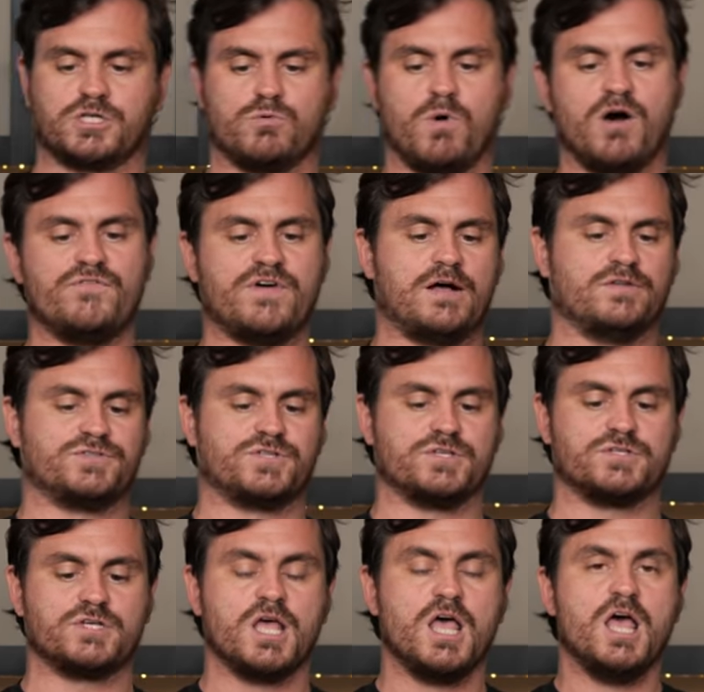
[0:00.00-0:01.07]
at 12
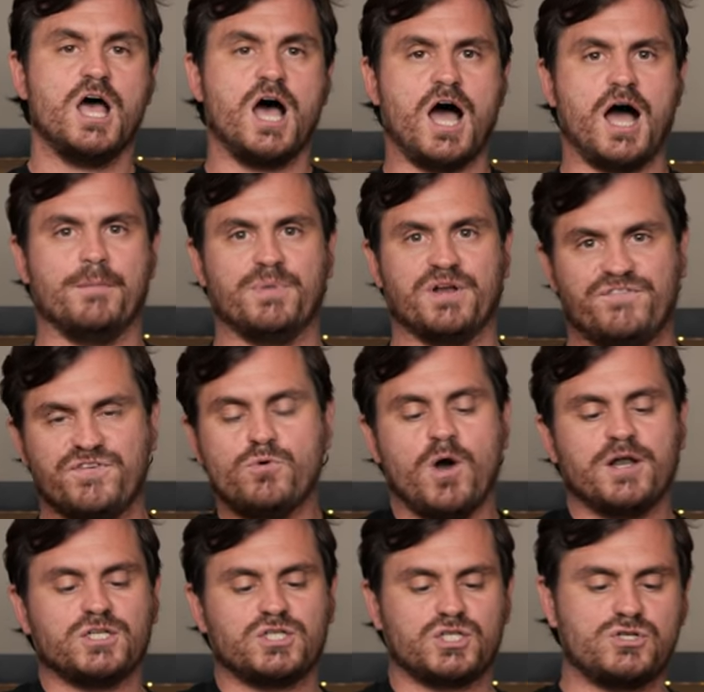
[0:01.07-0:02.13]
ounces. But if you
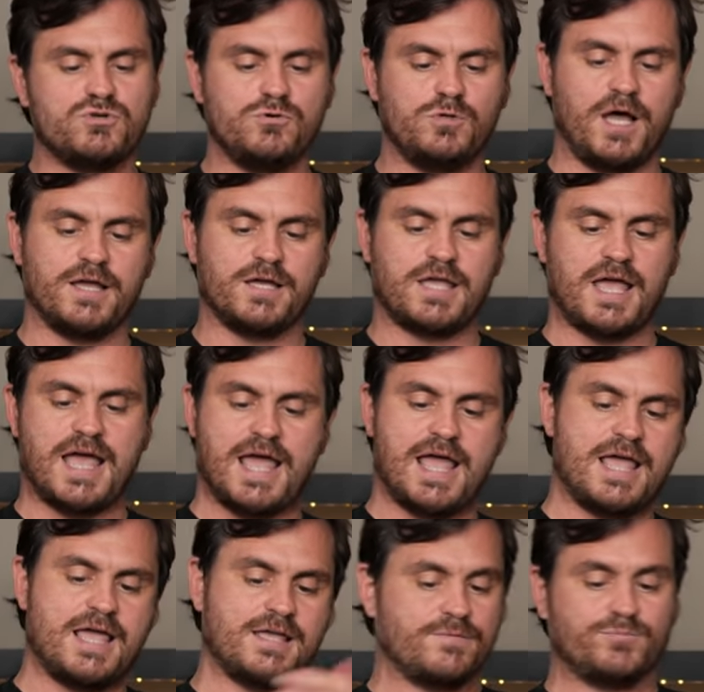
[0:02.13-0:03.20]
wanted to do like
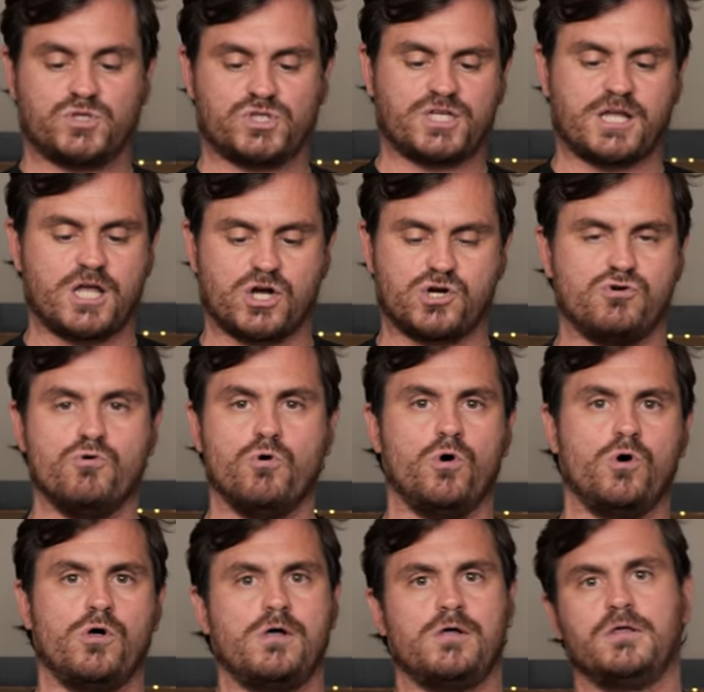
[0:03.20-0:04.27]
a, just like a
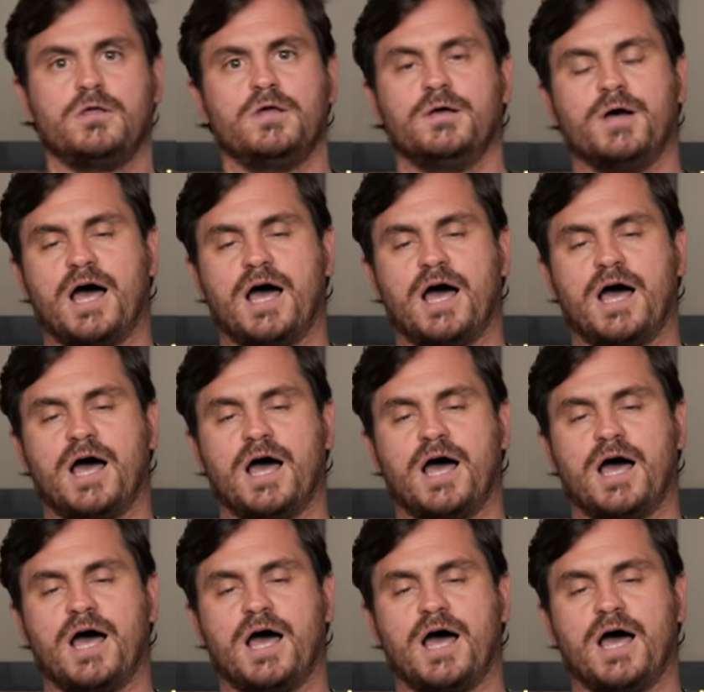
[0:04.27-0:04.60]
cool,